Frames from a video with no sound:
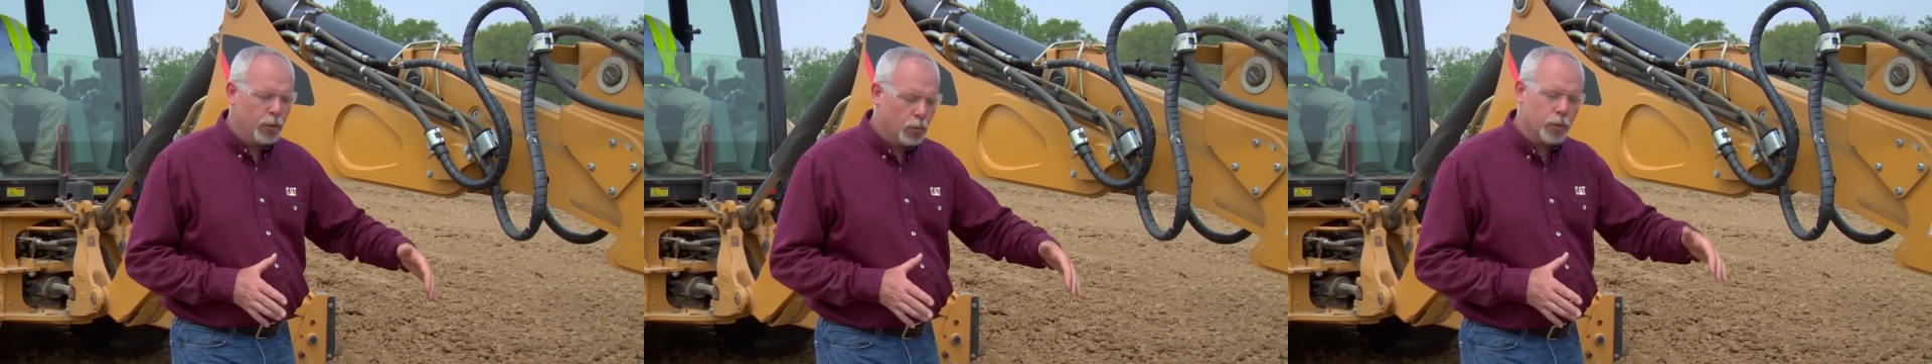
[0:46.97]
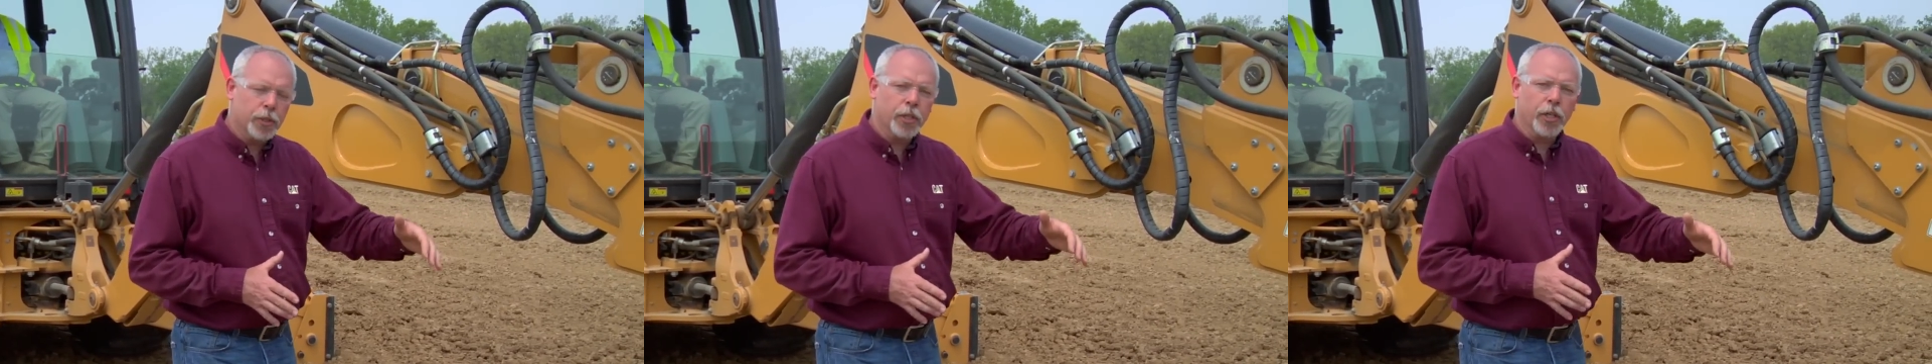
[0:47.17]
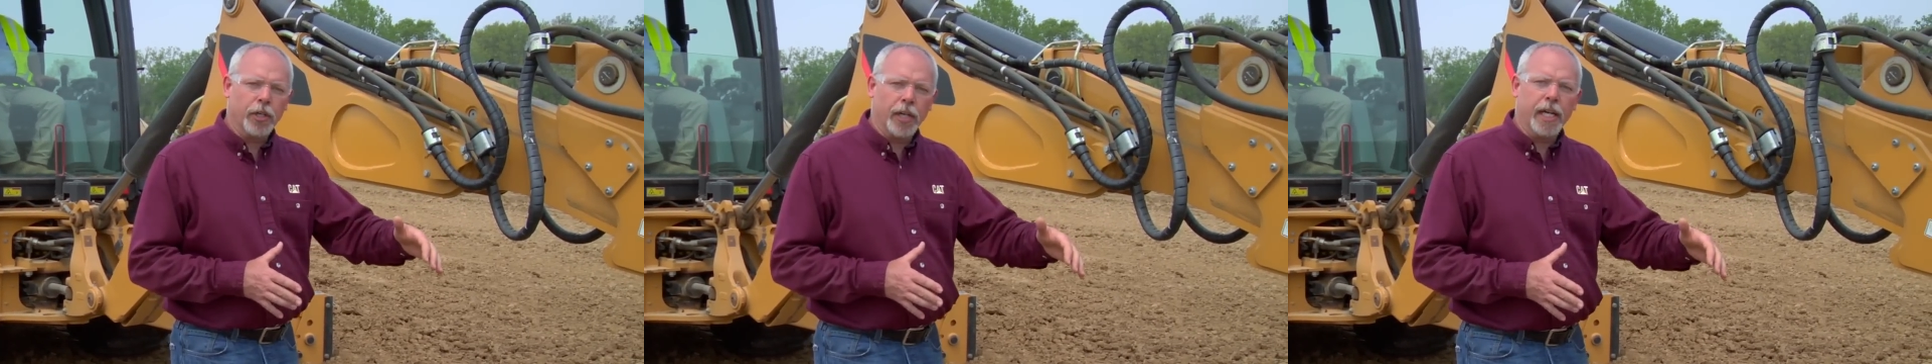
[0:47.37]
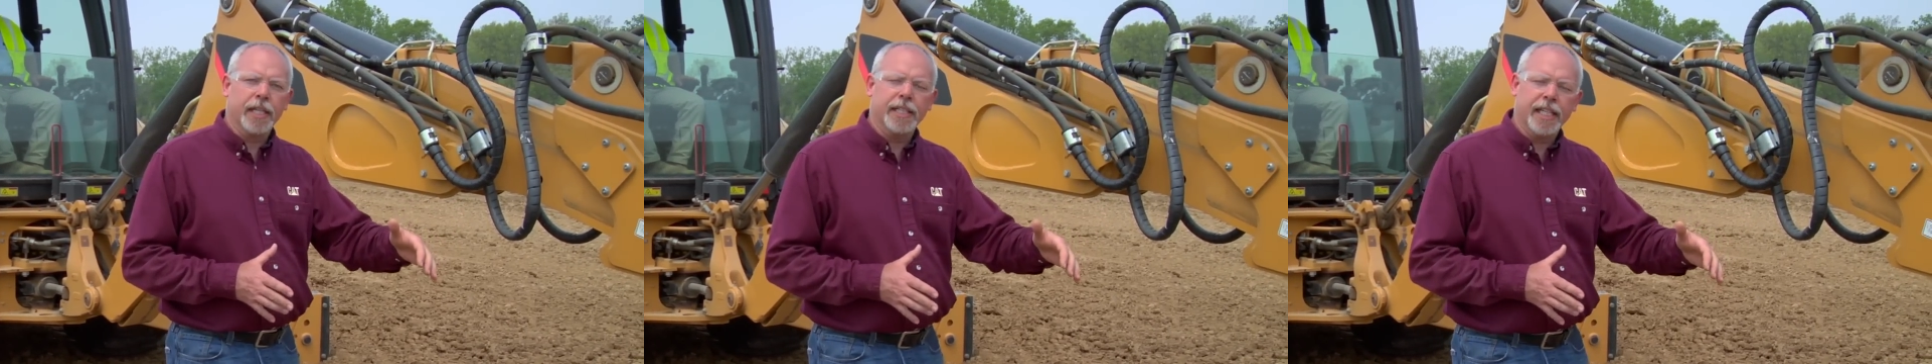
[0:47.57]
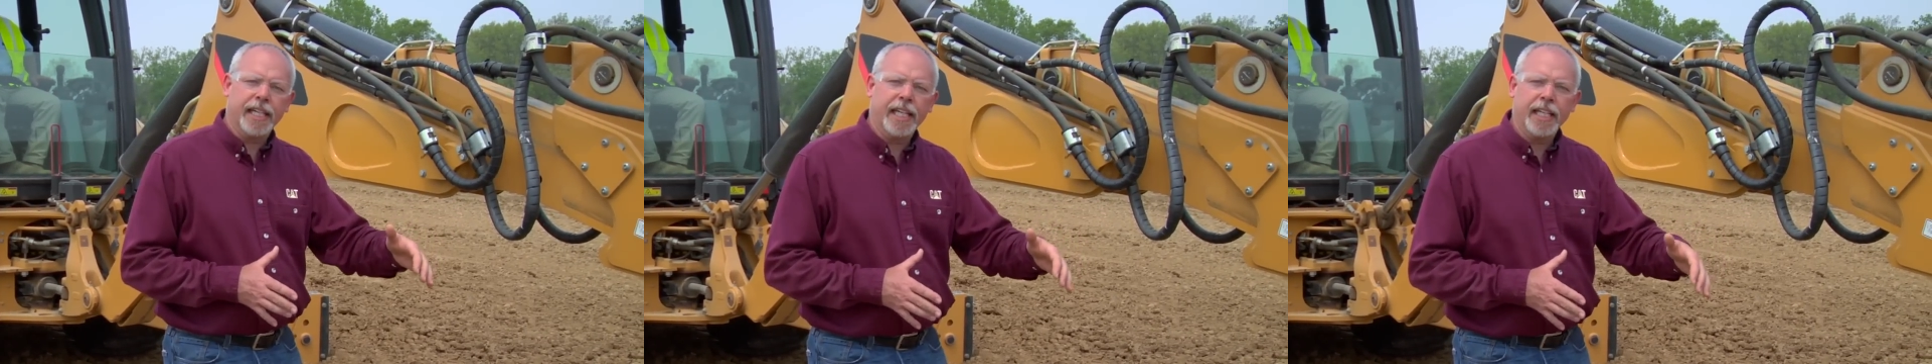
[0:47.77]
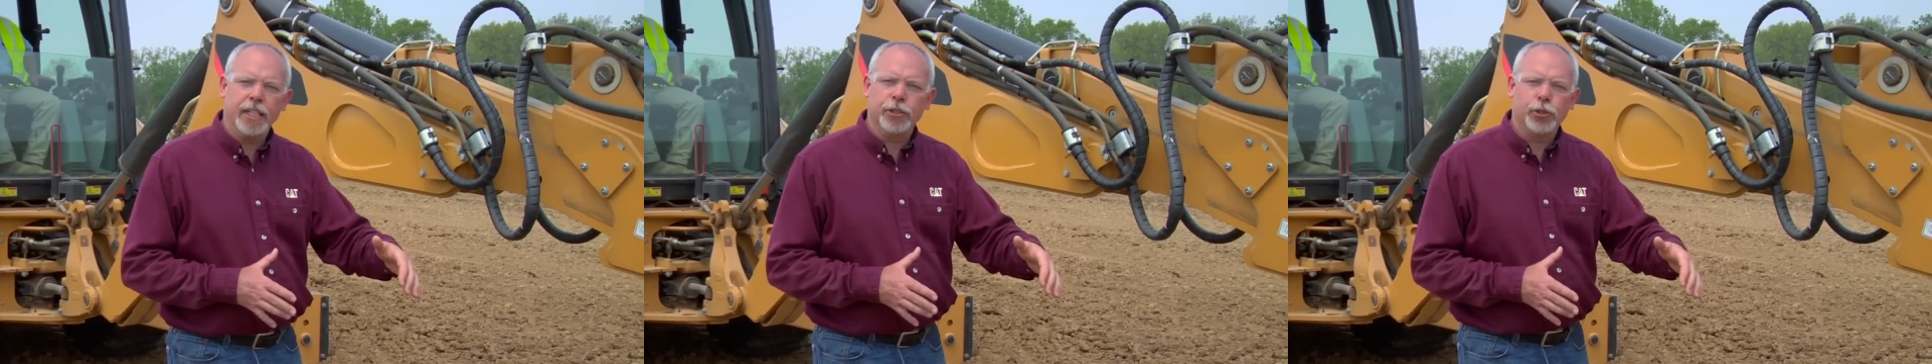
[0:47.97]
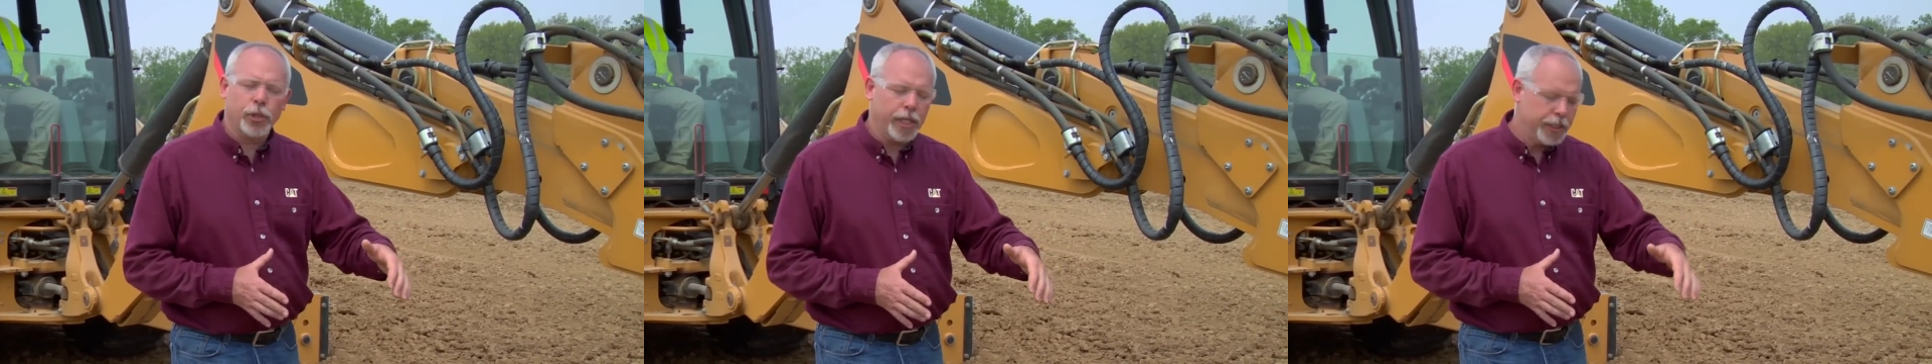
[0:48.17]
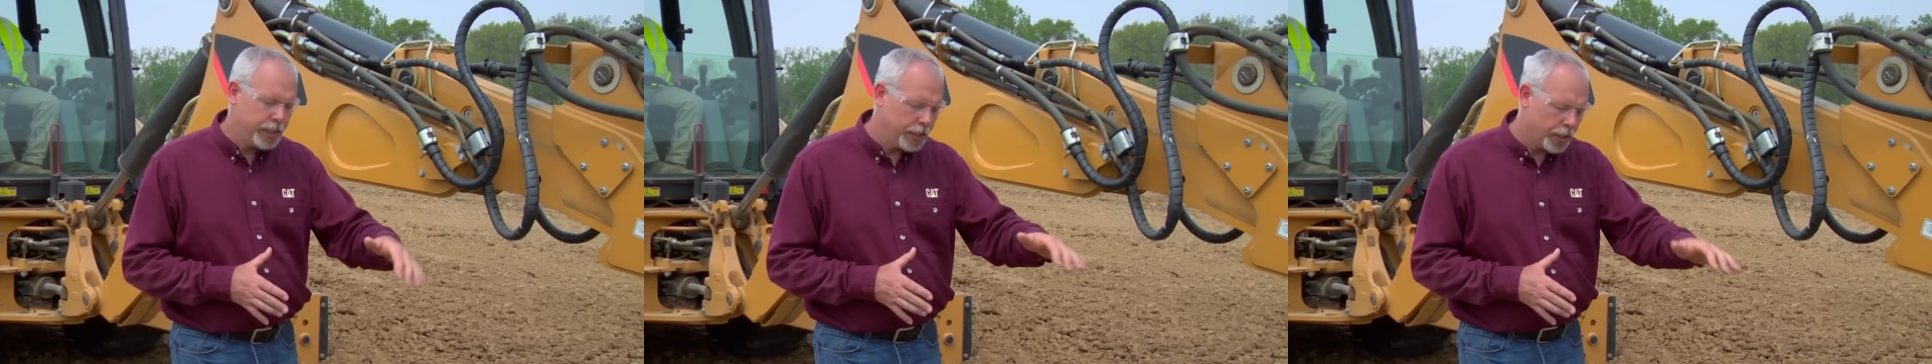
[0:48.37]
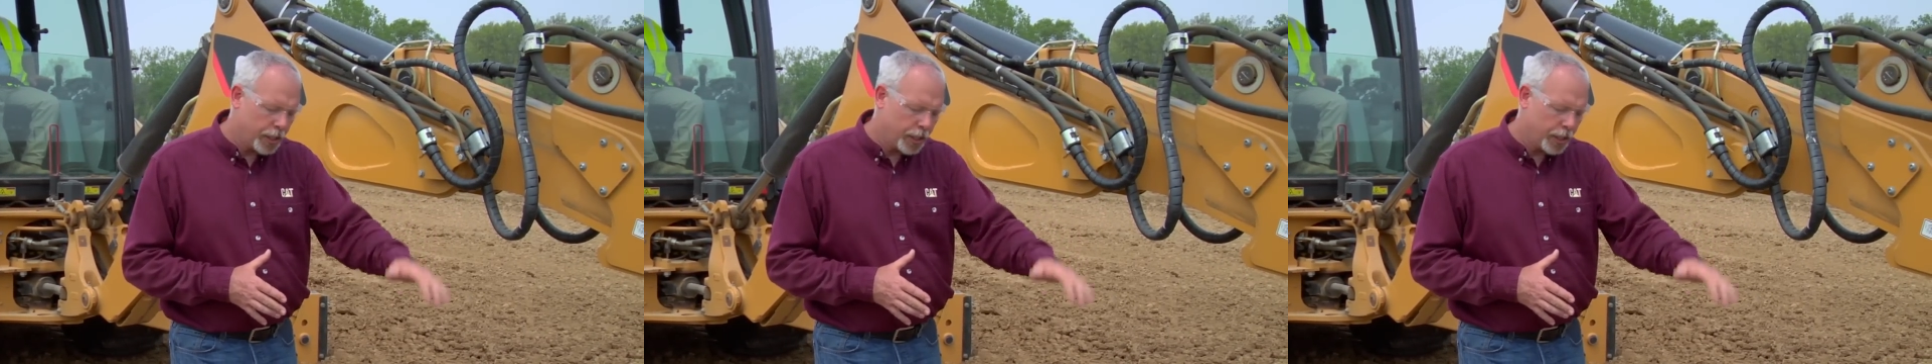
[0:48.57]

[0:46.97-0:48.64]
when they're uh, digging and trenching.